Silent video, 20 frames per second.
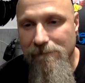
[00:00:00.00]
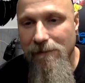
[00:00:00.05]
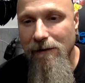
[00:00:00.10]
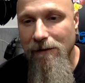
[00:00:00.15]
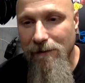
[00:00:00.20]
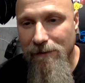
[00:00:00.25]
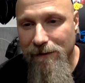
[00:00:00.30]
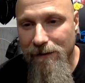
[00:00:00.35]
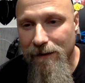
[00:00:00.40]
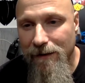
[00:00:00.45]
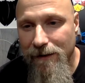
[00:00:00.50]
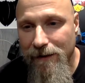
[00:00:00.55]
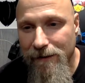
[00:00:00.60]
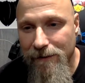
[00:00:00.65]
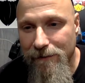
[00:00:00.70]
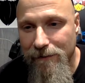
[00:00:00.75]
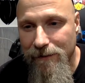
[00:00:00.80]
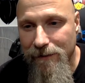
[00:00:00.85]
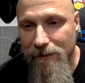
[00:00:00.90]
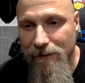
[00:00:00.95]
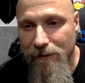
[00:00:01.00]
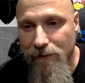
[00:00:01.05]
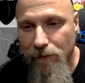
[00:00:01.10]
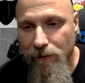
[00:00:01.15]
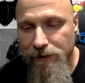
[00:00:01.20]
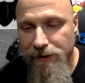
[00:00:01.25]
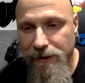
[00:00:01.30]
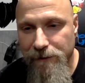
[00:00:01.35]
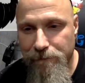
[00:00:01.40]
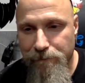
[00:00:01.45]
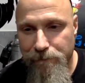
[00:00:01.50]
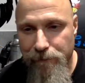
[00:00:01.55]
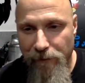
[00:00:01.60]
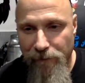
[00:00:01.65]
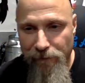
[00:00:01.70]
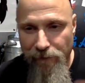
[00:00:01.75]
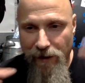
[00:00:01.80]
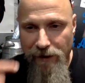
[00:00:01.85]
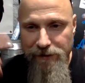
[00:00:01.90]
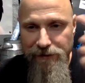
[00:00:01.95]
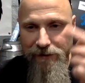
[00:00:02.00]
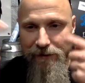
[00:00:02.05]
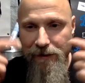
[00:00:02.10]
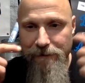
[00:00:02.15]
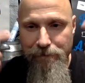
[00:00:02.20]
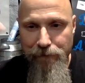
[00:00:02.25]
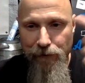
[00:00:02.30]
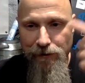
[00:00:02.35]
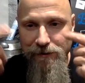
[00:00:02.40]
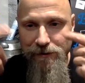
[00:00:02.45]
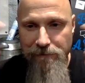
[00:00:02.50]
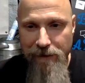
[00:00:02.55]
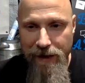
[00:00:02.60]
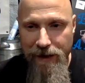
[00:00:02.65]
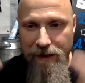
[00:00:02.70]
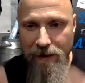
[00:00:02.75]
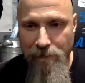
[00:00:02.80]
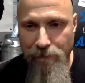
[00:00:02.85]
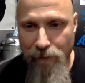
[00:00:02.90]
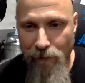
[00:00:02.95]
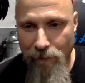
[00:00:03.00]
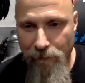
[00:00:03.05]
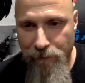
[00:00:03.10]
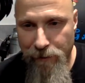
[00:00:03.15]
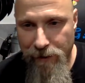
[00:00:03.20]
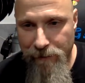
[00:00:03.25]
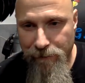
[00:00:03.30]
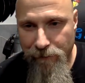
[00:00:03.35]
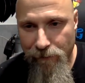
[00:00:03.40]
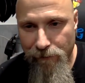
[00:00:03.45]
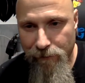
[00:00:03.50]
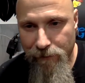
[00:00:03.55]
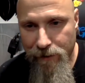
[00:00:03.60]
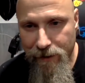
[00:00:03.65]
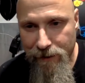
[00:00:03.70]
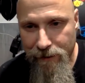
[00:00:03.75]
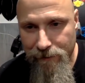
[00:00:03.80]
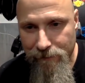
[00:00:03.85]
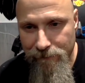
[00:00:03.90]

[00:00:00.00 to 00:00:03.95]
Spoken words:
Okay. Where she professionally puts makeup on people, Rick?